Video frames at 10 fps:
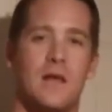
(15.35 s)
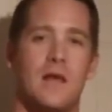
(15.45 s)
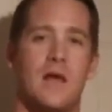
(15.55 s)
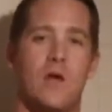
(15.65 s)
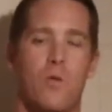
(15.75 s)

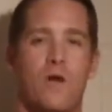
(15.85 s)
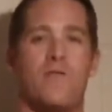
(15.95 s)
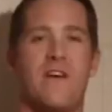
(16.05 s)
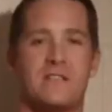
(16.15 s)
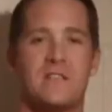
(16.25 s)
And one
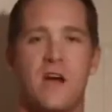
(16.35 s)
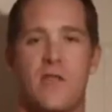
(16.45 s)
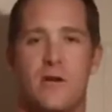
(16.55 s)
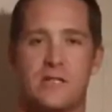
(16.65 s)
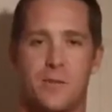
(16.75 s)
affects the
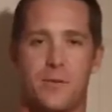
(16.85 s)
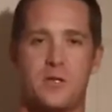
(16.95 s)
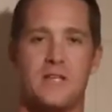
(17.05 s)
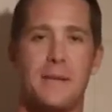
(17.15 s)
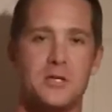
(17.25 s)
other. It's a
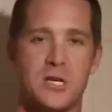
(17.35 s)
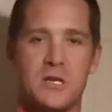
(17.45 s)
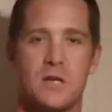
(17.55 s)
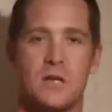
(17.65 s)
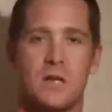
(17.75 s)

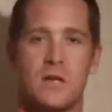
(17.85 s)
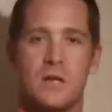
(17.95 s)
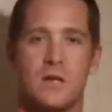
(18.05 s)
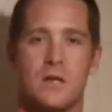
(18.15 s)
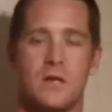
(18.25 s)
perception
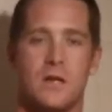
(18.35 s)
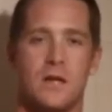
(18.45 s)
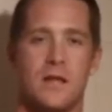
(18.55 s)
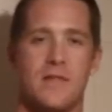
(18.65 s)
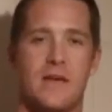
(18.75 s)

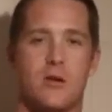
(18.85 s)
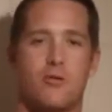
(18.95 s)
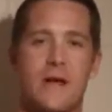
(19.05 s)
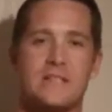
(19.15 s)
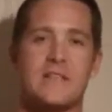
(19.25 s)
that
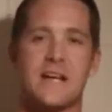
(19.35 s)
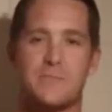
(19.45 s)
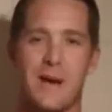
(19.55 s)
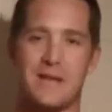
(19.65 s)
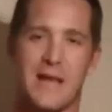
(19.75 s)
creates an
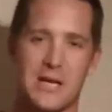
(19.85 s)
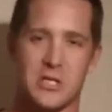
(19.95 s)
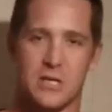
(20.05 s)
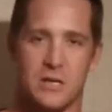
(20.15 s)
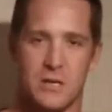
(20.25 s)

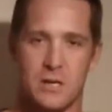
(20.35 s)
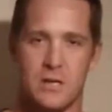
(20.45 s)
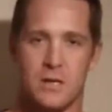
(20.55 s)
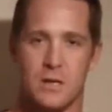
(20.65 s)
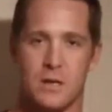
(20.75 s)
expectation.
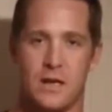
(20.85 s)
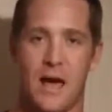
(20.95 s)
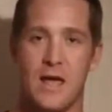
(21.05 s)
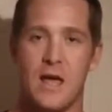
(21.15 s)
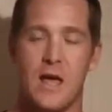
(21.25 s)

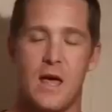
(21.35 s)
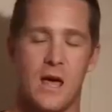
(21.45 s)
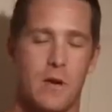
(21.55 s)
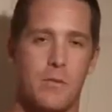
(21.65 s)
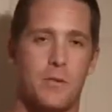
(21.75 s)
Okay?
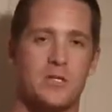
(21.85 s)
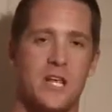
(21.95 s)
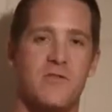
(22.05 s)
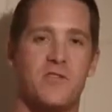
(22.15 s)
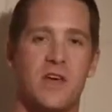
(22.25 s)
And we
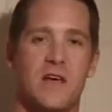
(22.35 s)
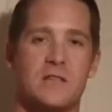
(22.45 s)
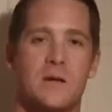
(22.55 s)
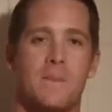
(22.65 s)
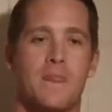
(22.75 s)
perceive
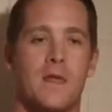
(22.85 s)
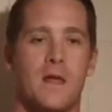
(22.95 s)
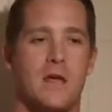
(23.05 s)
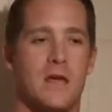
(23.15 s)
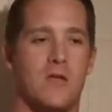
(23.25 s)
things
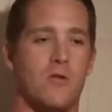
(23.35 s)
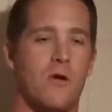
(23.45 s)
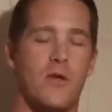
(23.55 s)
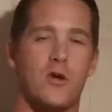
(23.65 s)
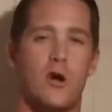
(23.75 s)
either
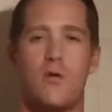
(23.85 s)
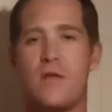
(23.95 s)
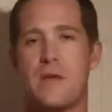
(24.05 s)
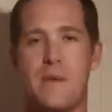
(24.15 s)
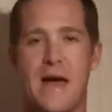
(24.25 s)
really good or
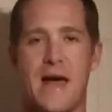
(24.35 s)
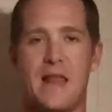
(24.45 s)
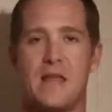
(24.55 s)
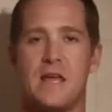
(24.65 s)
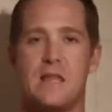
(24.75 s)
really
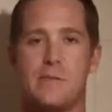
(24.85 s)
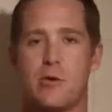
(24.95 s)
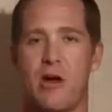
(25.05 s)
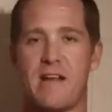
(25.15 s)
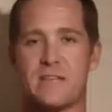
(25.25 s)
bad, and then we
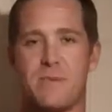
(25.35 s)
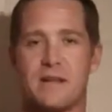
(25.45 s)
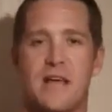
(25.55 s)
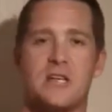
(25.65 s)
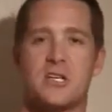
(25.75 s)
create an
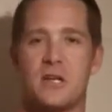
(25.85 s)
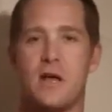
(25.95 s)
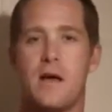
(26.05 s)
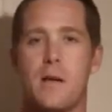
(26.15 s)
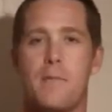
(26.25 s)
expectation
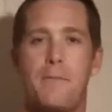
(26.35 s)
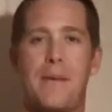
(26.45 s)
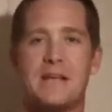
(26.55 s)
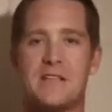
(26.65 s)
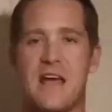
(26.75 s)

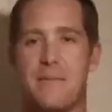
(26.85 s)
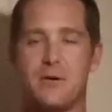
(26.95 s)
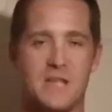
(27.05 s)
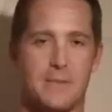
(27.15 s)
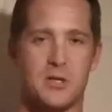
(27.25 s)
based on that
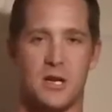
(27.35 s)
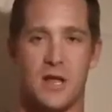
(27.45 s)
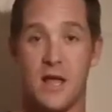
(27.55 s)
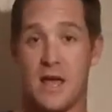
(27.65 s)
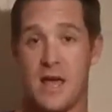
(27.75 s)
perception.
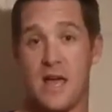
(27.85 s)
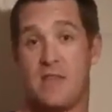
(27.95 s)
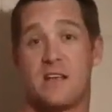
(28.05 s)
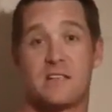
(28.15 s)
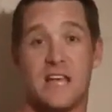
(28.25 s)

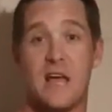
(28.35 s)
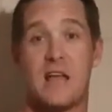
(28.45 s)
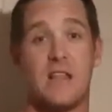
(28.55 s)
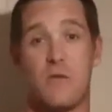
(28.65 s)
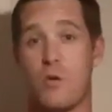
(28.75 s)

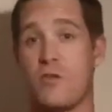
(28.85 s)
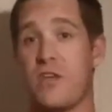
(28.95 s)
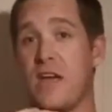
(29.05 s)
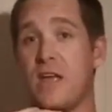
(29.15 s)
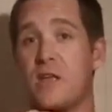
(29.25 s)
And one
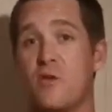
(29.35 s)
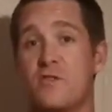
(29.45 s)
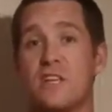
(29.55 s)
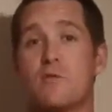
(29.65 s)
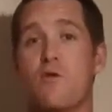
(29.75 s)
thing, you've
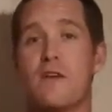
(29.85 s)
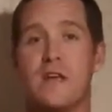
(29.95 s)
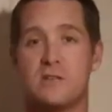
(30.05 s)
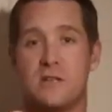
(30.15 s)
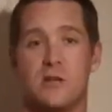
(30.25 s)
seen the movie,
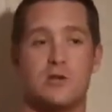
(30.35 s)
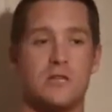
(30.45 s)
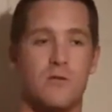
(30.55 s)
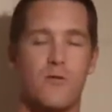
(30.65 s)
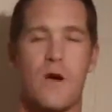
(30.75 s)
you've seen
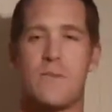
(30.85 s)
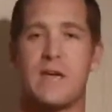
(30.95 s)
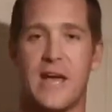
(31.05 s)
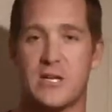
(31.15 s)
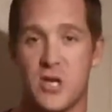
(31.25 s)
the movie White Men
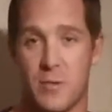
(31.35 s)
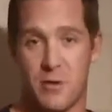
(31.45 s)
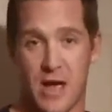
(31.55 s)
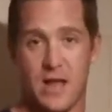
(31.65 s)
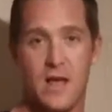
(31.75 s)
Can't Jump,
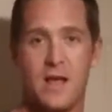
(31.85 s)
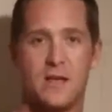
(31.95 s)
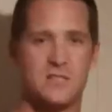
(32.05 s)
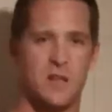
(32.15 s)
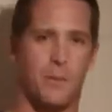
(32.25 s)
right?
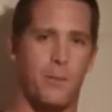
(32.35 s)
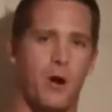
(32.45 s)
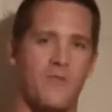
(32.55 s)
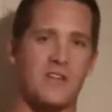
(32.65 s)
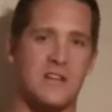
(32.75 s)
This is the
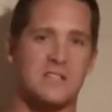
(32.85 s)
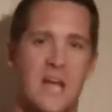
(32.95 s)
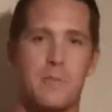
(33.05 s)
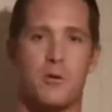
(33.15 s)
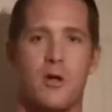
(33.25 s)
perfect
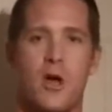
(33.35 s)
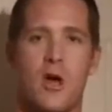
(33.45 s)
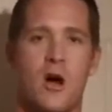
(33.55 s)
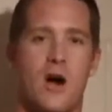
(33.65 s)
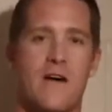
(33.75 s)
example
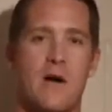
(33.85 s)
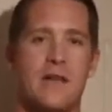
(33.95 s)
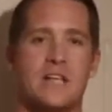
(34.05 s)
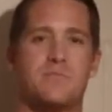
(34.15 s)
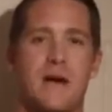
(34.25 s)
of how an
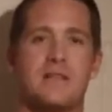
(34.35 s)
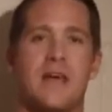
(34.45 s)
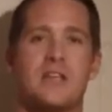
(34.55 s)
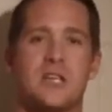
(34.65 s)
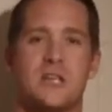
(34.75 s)

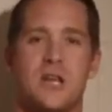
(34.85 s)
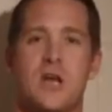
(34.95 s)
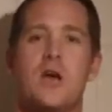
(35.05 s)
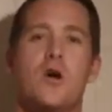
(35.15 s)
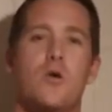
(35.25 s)
expectation
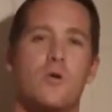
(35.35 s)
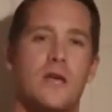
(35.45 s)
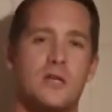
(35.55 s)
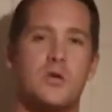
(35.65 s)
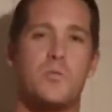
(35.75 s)
will
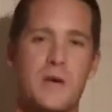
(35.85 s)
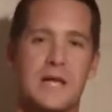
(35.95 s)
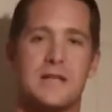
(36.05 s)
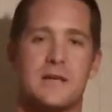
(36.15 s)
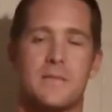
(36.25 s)
get you beat.